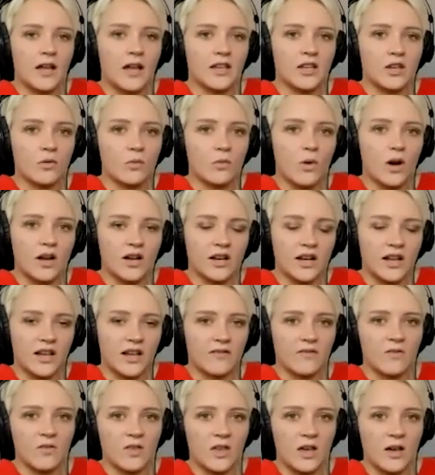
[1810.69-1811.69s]
and you want to
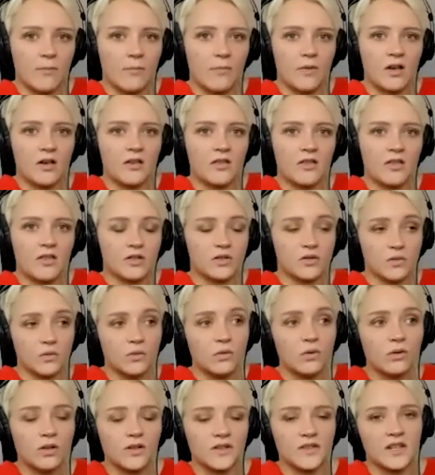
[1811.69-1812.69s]
give them the
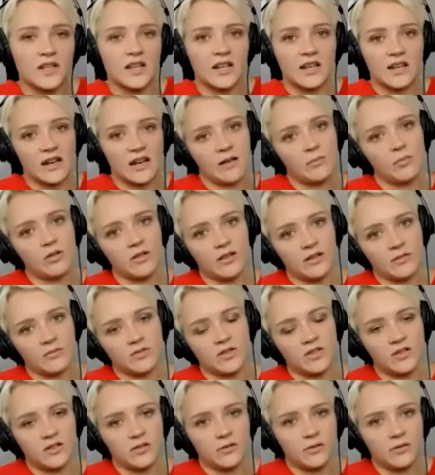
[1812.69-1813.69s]
tools and enable them
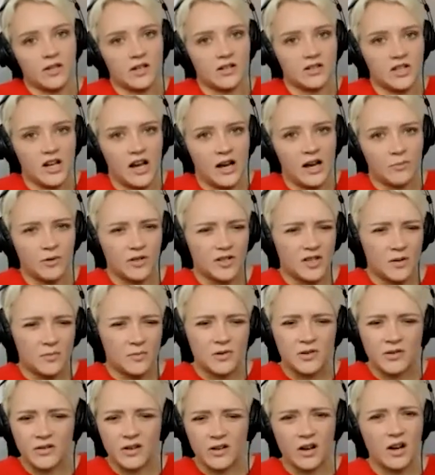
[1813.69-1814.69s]
to do their job, which
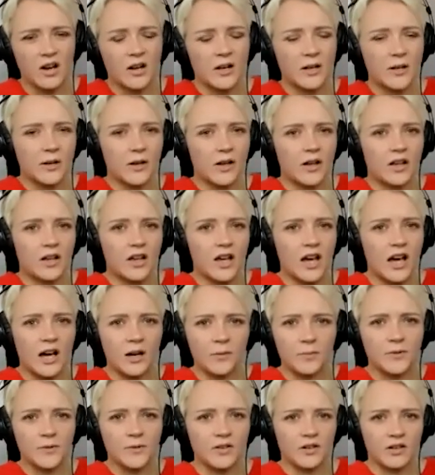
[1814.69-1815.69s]
I'm sure
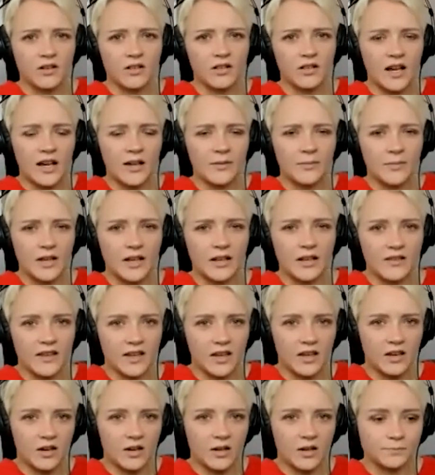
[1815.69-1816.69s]
helps your climate,
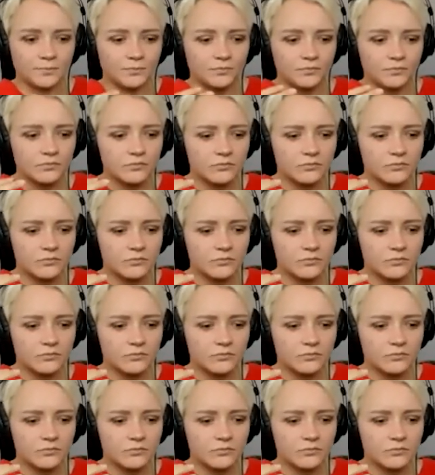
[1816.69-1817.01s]
like your